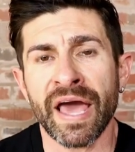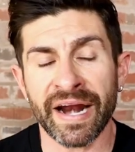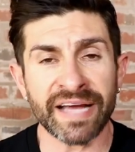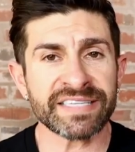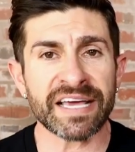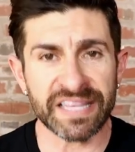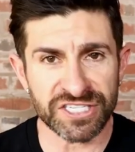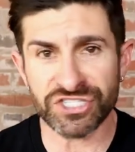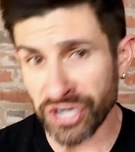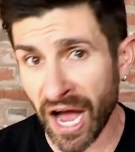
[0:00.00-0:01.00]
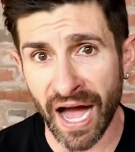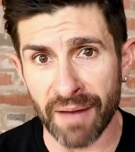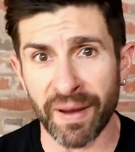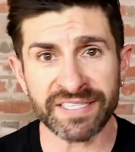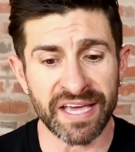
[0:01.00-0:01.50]
And I take this
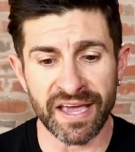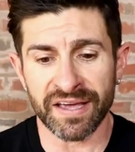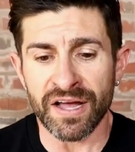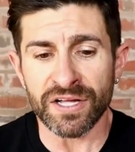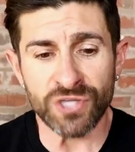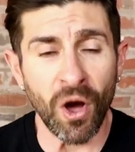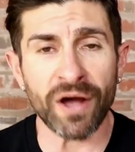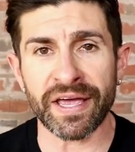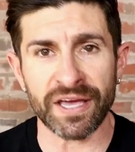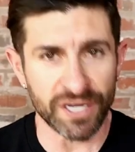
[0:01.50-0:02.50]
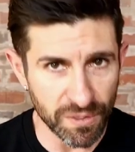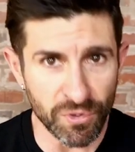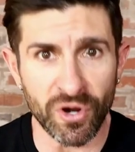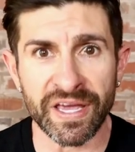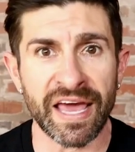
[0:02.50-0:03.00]
job, I take talking and
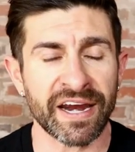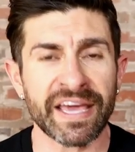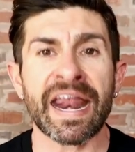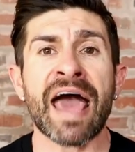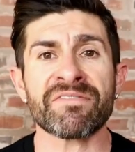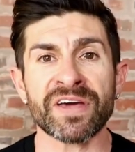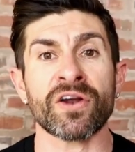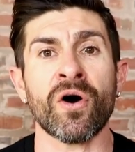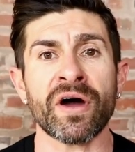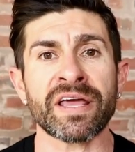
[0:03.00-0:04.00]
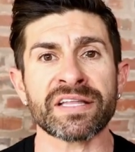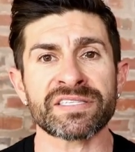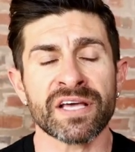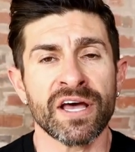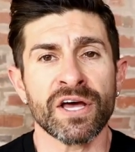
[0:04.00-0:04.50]
communicating and having an
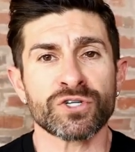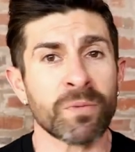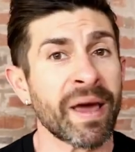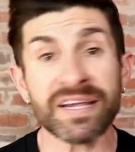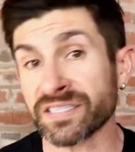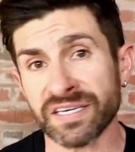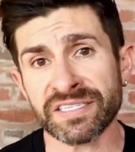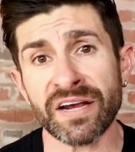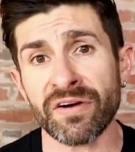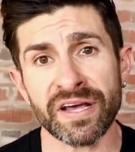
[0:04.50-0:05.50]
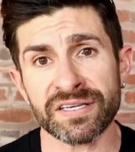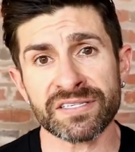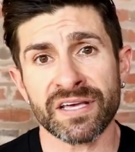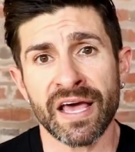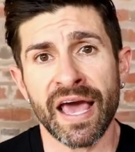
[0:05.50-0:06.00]
audience tremendously serious.